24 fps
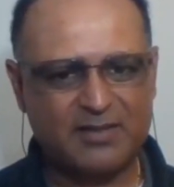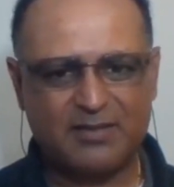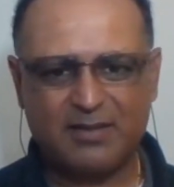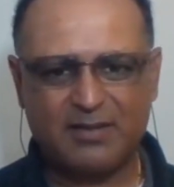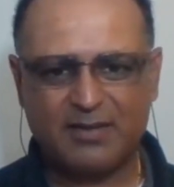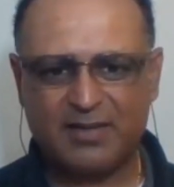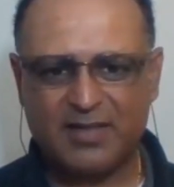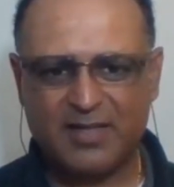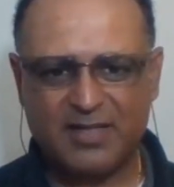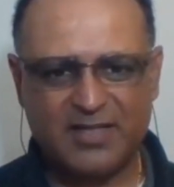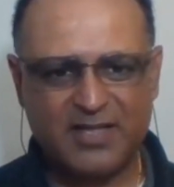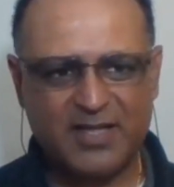it's
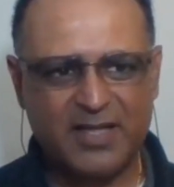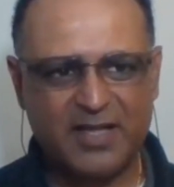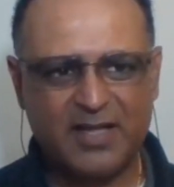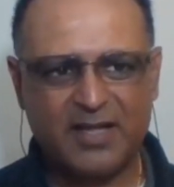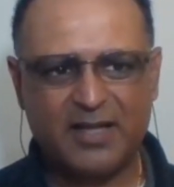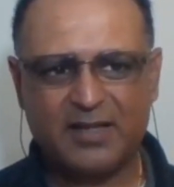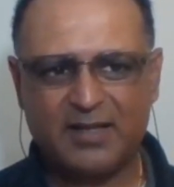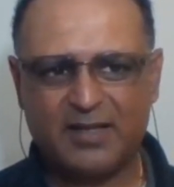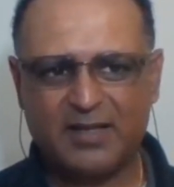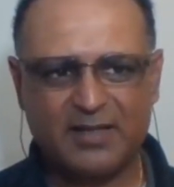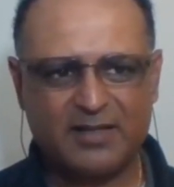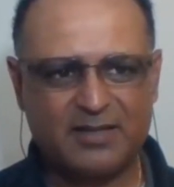not the
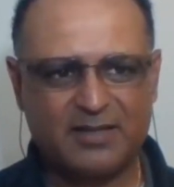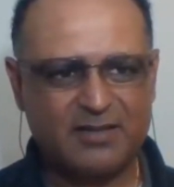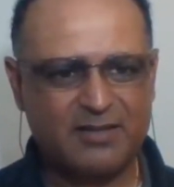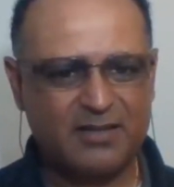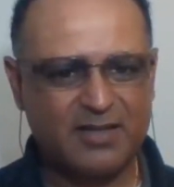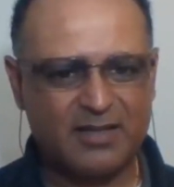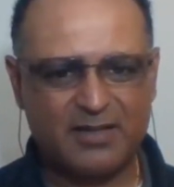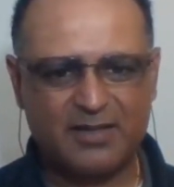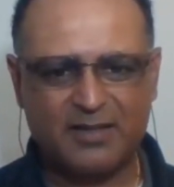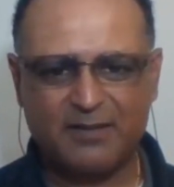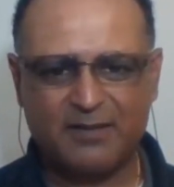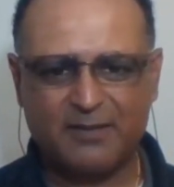teeth, it's
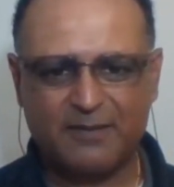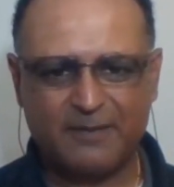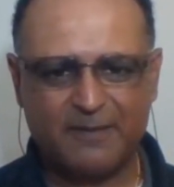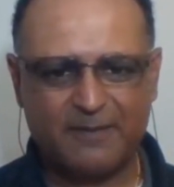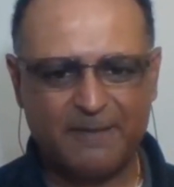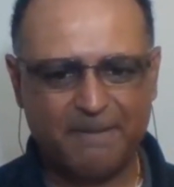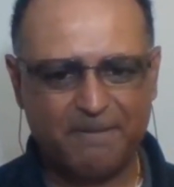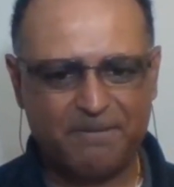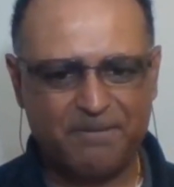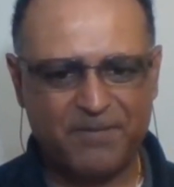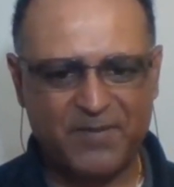not the tooth